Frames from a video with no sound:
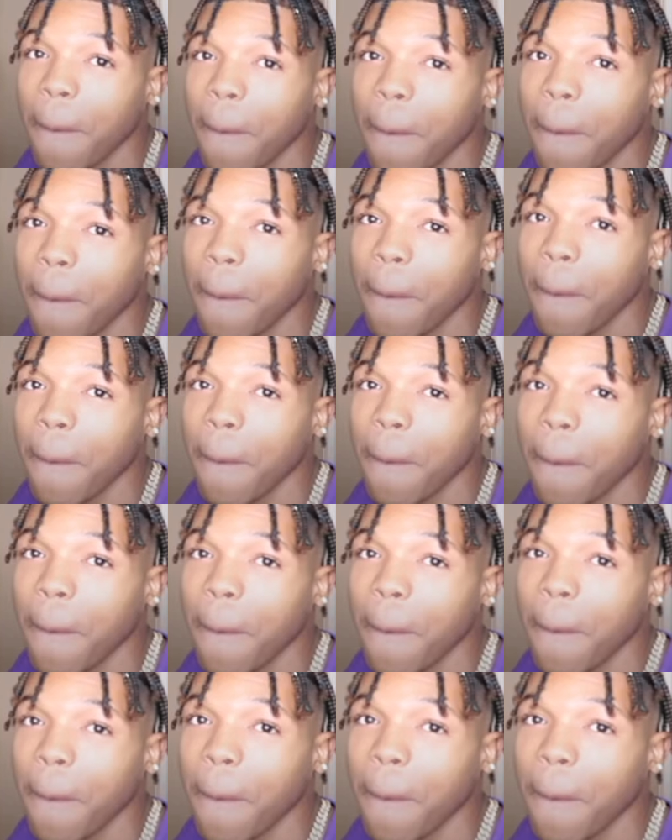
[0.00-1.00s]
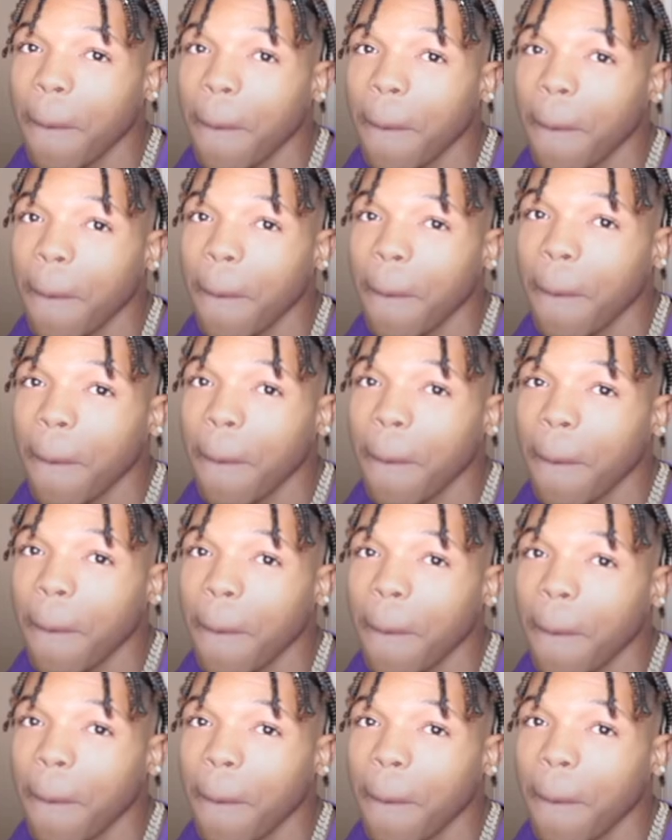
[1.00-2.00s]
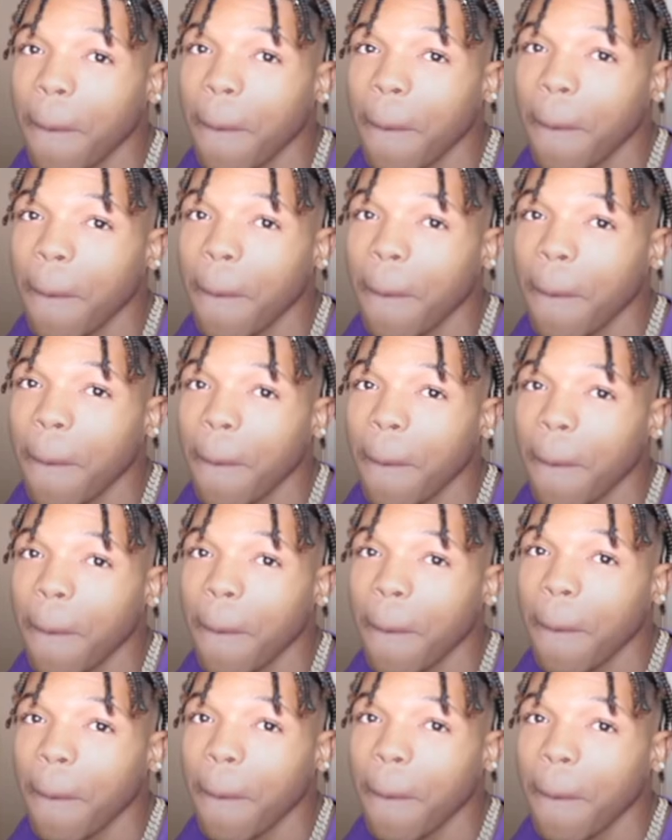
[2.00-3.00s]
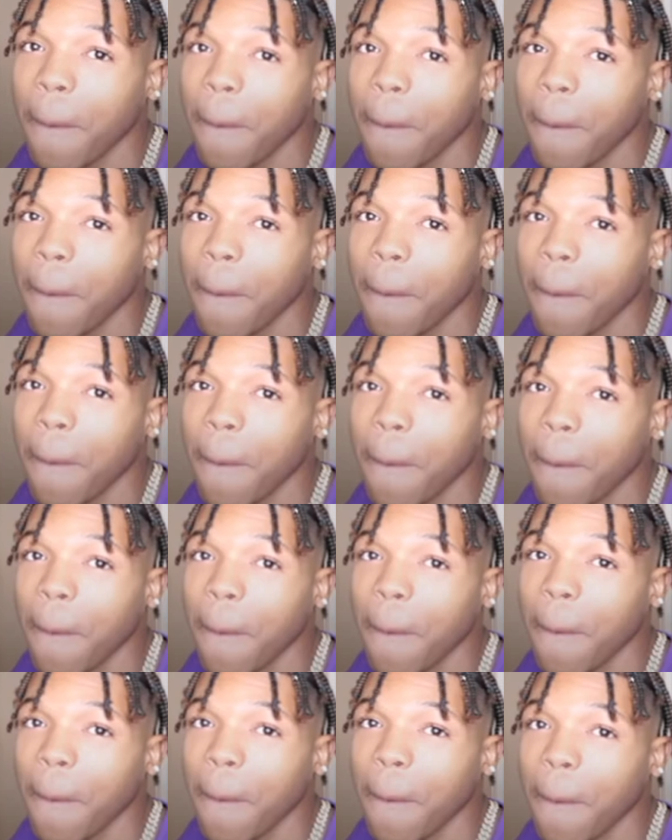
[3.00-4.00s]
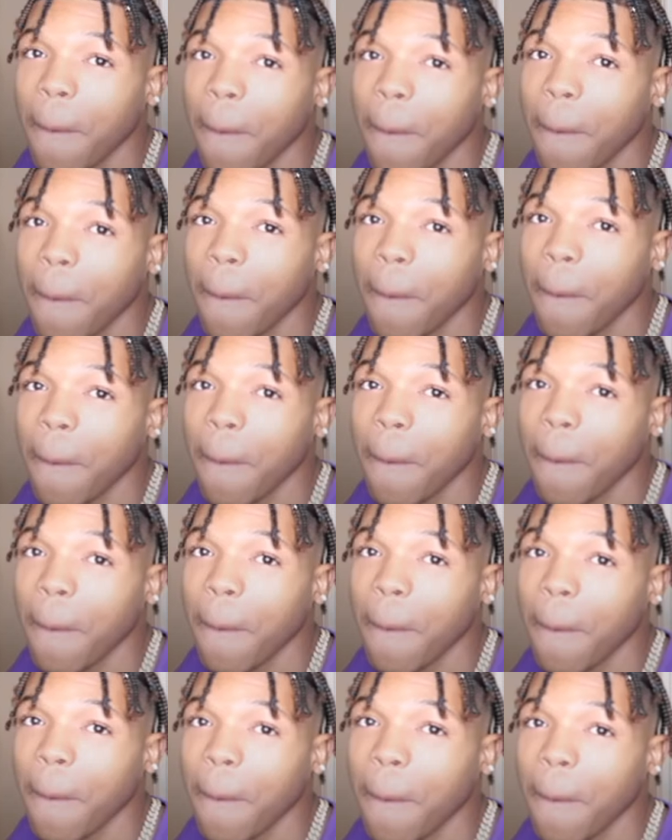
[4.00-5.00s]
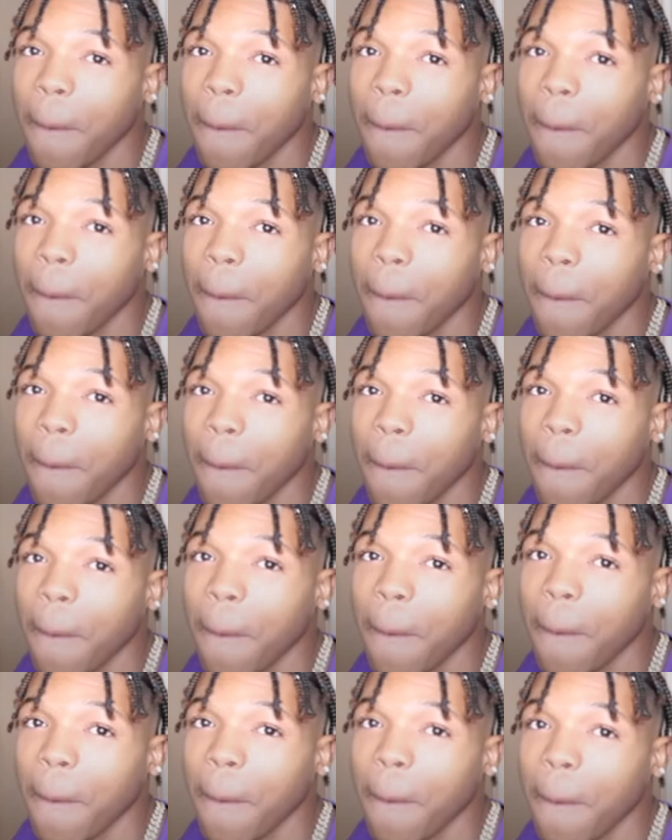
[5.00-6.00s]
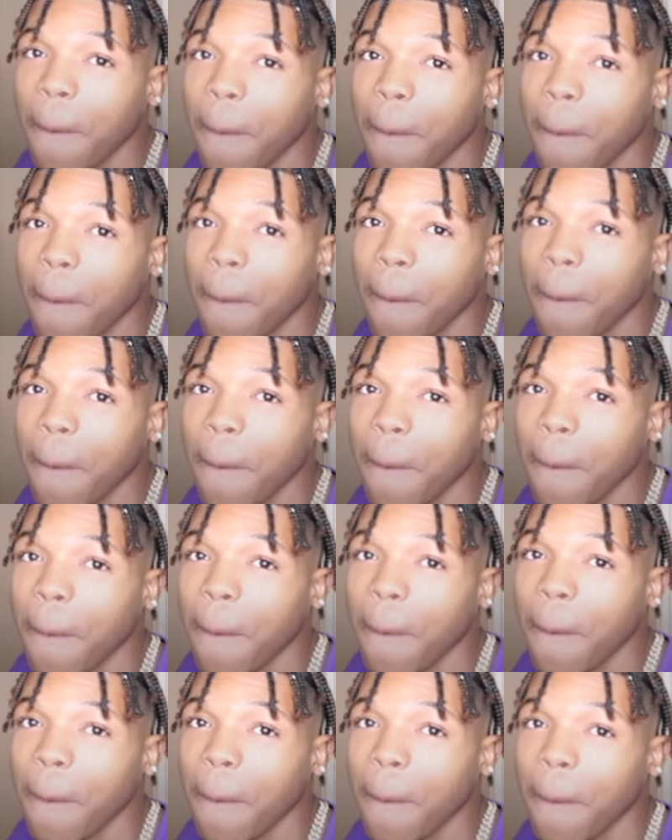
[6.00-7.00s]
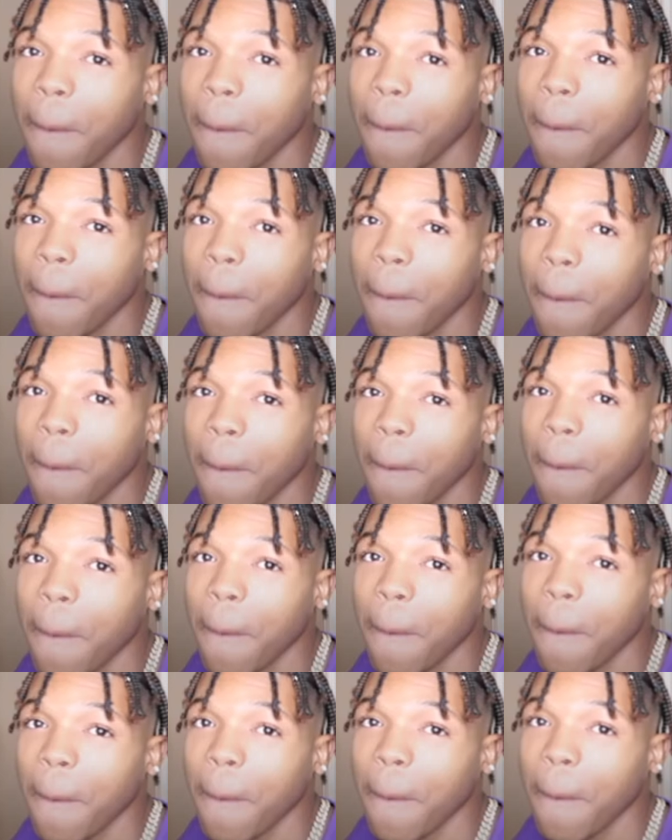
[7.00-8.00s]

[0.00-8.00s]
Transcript: (not speaking)